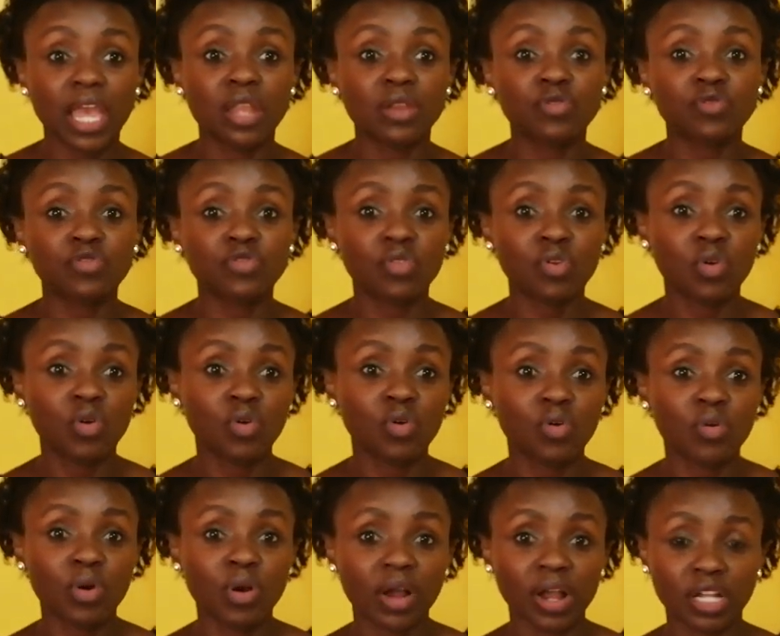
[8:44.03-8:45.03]
and for
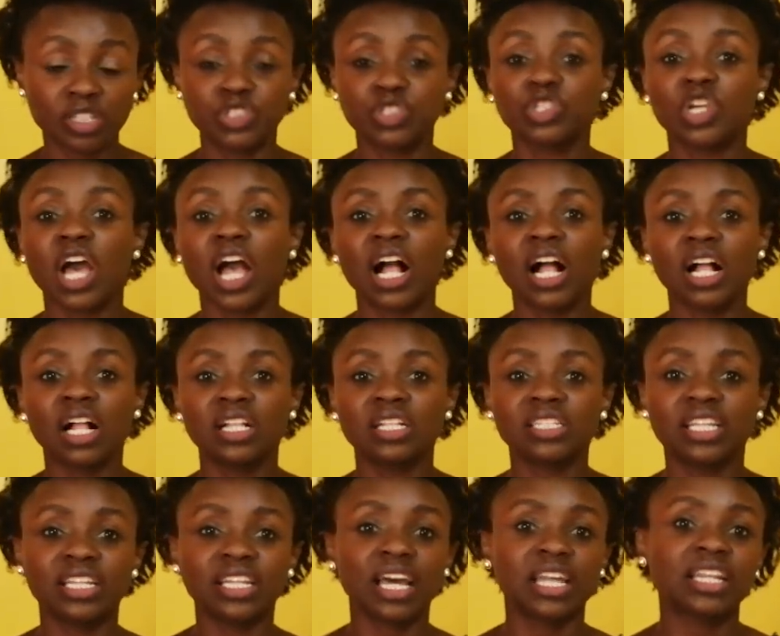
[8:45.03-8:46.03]
a
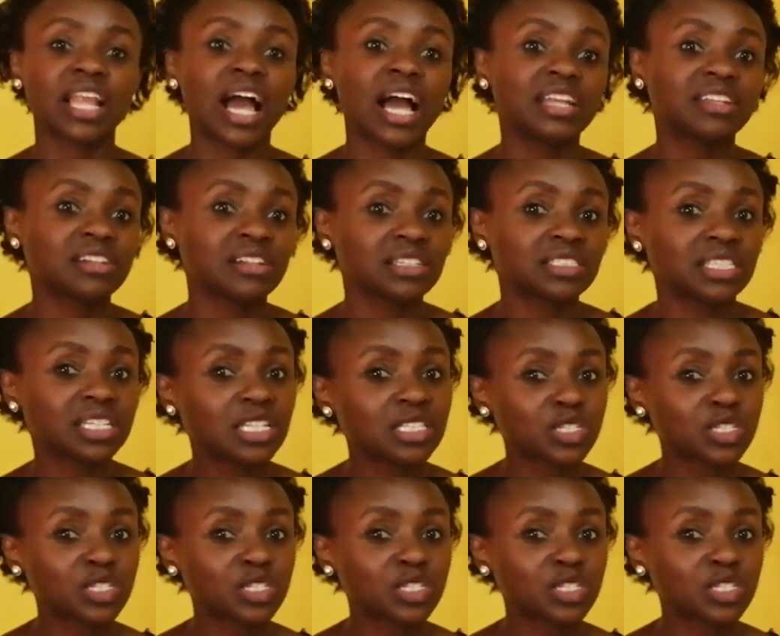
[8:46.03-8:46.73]
child and an adult,